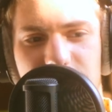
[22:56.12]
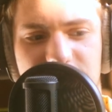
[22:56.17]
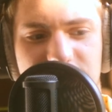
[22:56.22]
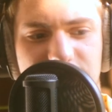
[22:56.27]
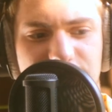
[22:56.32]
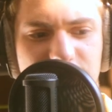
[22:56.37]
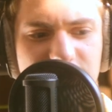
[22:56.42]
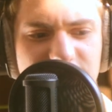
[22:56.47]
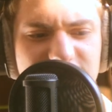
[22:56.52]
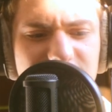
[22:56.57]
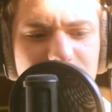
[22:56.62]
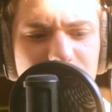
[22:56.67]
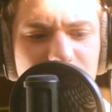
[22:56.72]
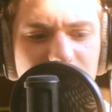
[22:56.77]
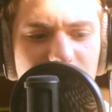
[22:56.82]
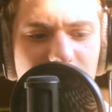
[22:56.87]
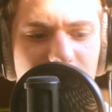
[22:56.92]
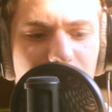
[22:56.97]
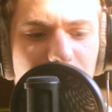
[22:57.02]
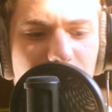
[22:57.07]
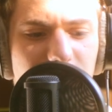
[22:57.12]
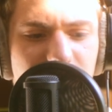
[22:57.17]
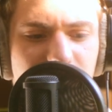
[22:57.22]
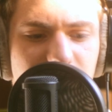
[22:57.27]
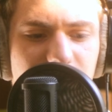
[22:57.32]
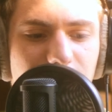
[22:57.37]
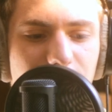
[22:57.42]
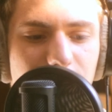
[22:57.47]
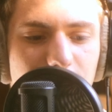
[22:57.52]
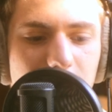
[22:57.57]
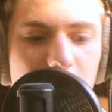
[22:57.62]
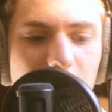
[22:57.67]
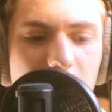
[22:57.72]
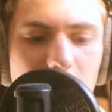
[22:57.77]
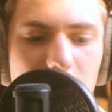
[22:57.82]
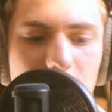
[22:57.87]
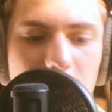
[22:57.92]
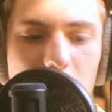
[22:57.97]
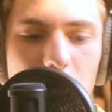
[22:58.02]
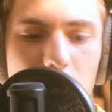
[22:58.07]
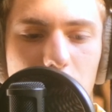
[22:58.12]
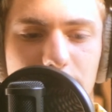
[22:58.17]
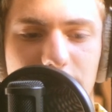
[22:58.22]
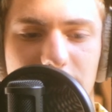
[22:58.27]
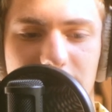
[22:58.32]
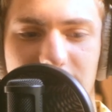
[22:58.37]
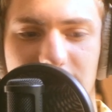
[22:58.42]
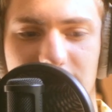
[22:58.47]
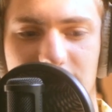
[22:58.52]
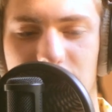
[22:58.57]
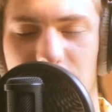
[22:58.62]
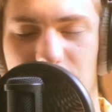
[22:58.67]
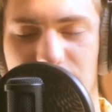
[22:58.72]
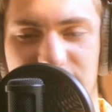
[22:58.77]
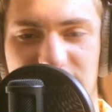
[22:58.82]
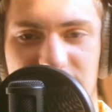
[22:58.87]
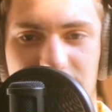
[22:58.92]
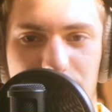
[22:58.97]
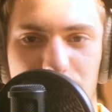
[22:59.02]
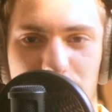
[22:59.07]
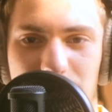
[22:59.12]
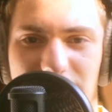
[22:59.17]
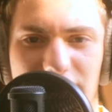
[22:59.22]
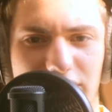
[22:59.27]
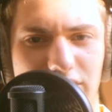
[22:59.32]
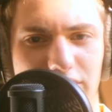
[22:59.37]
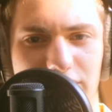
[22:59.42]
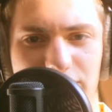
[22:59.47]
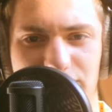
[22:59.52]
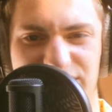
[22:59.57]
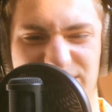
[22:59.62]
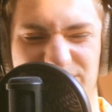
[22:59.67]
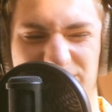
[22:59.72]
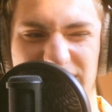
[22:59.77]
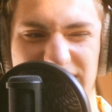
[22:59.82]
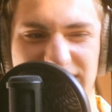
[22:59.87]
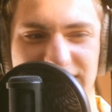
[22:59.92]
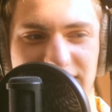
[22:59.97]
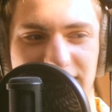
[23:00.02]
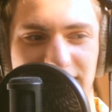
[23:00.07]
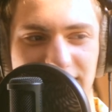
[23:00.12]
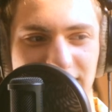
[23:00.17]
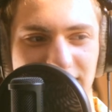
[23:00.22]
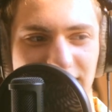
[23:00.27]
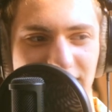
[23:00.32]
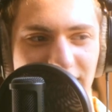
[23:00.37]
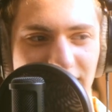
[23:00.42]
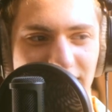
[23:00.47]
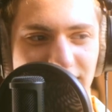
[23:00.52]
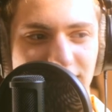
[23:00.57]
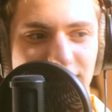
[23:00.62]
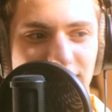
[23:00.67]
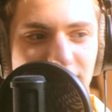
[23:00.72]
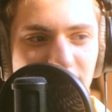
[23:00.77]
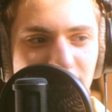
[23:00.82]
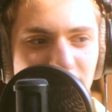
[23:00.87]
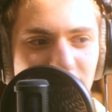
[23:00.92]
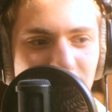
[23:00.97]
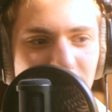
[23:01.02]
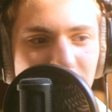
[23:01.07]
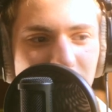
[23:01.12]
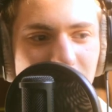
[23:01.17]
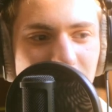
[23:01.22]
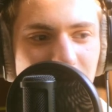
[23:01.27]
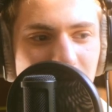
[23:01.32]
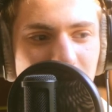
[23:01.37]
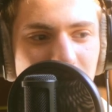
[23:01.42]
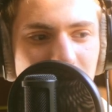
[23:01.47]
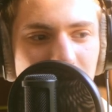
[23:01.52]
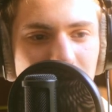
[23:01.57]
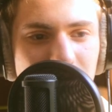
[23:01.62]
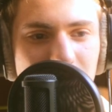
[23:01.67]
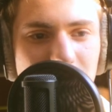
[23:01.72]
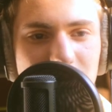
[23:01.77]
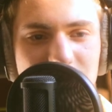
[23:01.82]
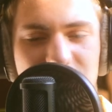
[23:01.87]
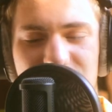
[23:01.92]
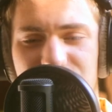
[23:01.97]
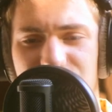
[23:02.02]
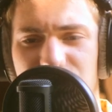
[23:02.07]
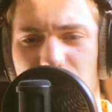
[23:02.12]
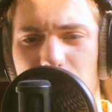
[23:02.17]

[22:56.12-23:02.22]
For example, the button for opening and closing the window was missing, and the tow